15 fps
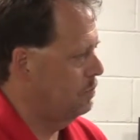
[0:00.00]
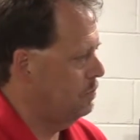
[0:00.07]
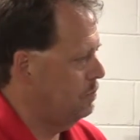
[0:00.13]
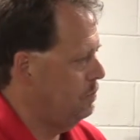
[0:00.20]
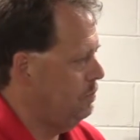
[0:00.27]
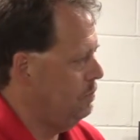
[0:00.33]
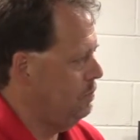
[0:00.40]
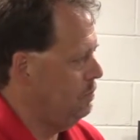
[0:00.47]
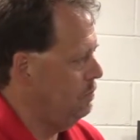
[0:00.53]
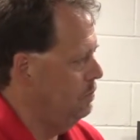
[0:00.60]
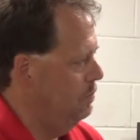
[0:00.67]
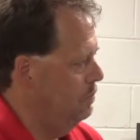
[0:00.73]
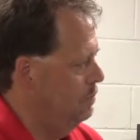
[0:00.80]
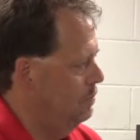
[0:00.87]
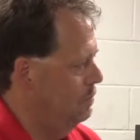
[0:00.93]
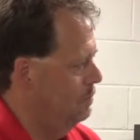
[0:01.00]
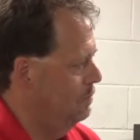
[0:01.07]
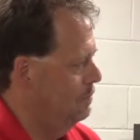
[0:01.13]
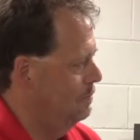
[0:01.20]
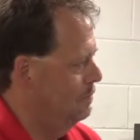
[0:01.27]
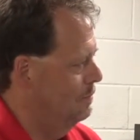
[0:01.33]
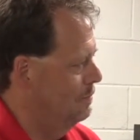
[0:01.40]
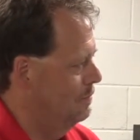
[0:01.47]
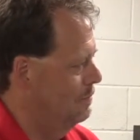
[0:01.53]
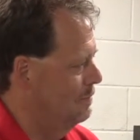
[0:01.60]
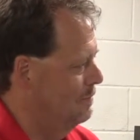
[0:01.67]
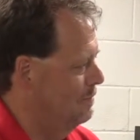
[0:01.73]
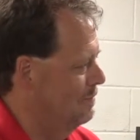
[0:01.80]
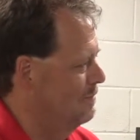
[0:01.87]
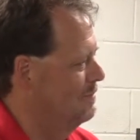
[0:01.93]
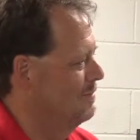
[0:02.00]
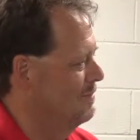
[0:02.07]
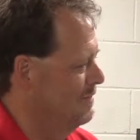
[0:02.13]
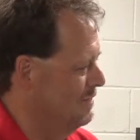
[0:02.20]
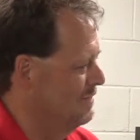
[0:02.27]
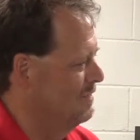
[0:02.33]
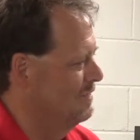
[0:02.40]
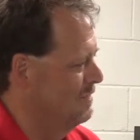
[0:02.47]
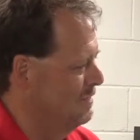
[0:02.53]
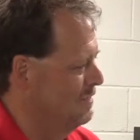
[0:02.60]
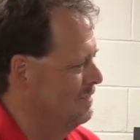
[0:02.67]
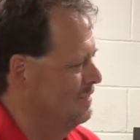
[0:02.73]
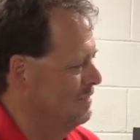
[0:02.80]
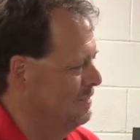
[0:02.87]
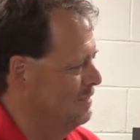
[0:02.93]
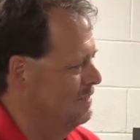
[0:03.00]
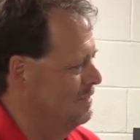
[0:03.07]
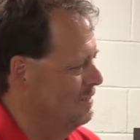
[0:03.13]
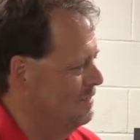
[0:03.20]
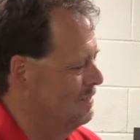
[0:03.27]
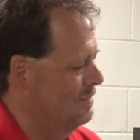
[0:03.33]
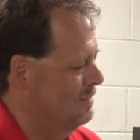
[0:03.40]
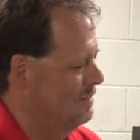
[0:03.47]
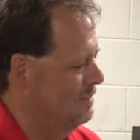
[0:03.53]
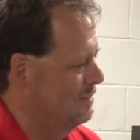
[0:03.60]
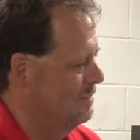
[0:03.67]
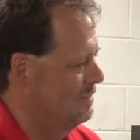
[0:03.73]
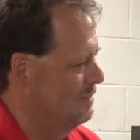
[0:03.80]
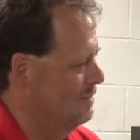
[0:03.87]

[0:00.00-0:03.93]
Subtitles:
This person isn't speaking.